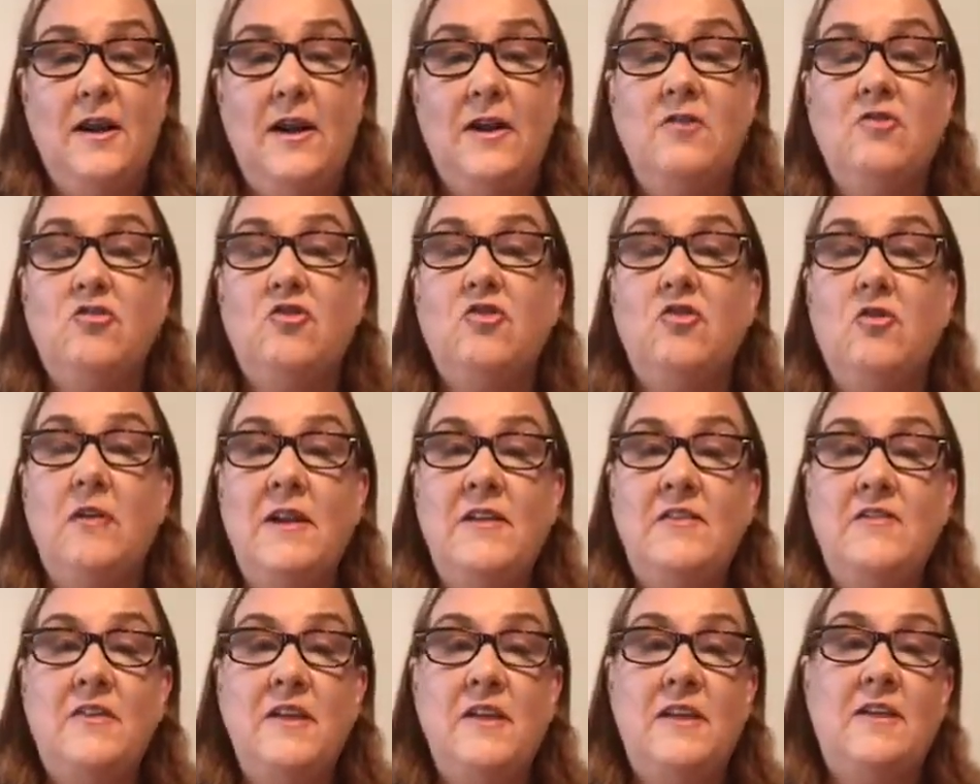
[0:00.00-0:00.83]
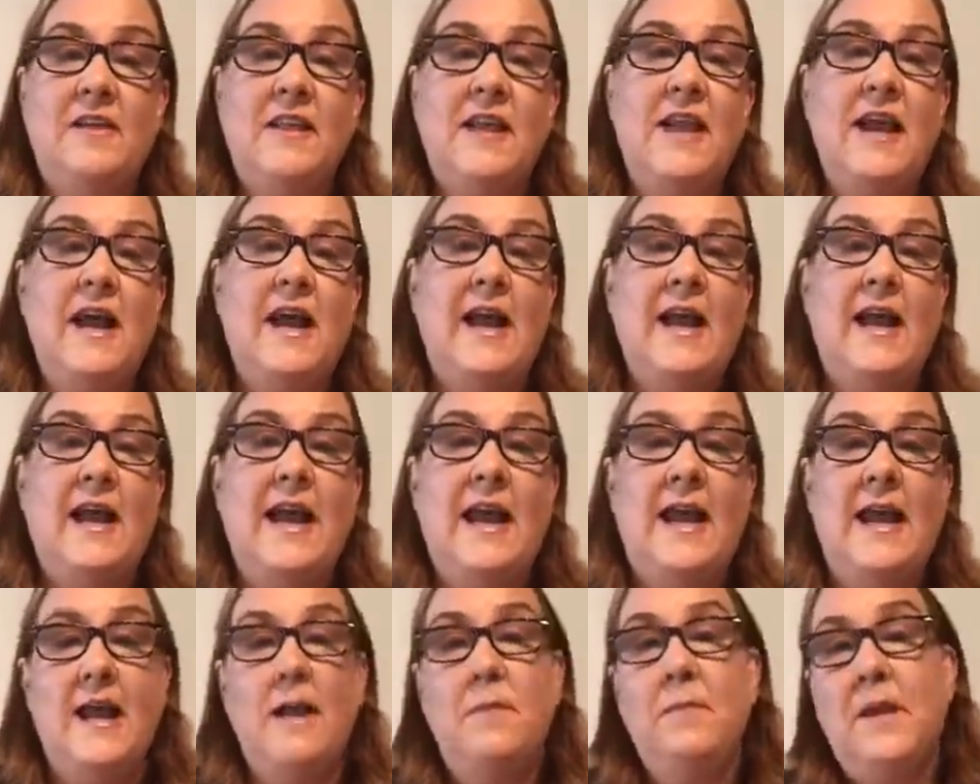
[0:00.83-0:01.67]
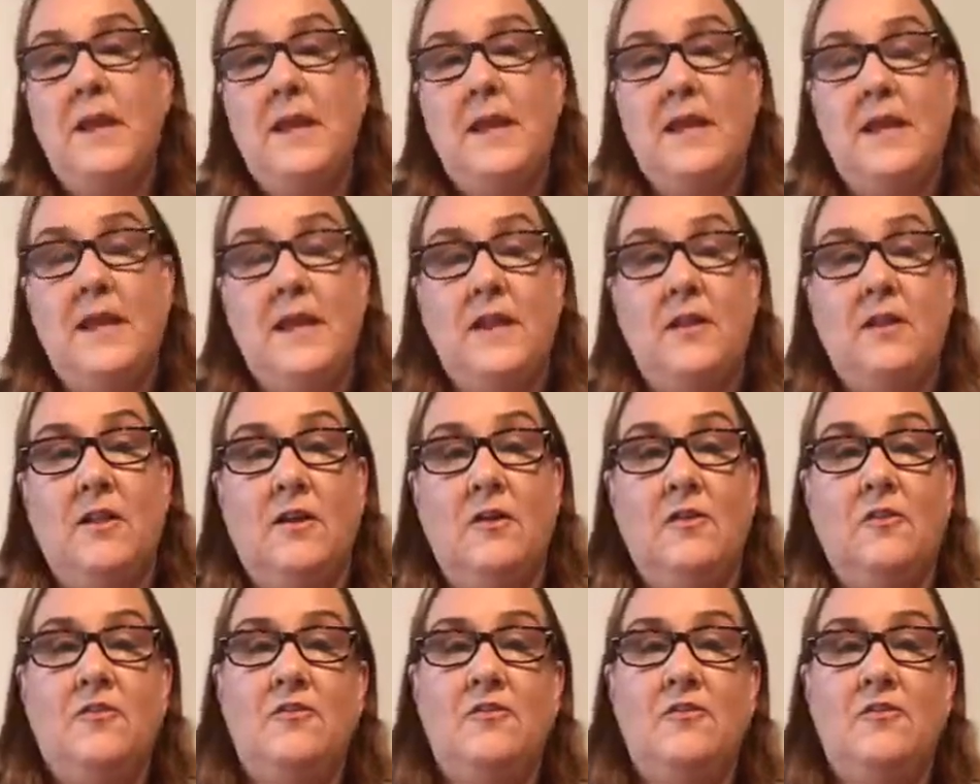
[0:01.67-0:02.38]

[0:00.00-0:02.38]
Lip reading: Intrinsically, I am a healer.